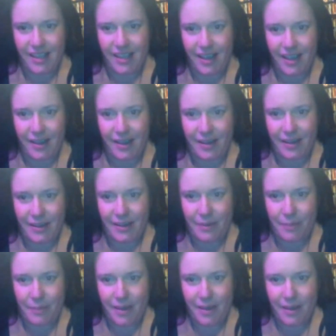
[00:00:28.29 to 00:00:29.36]

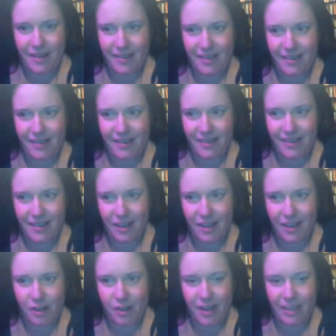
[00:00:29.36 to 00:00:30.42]
I'll
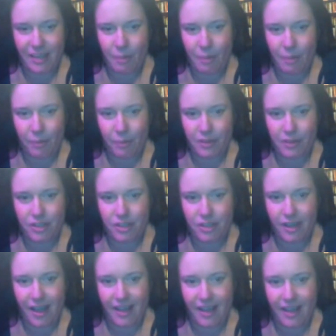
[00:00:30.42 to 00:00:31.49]
try to keep up with the
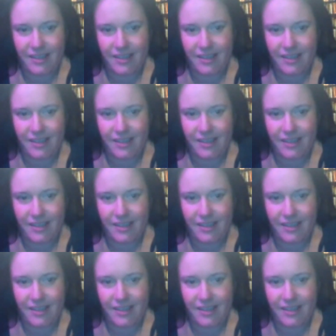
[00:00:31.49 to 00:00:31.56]
chat.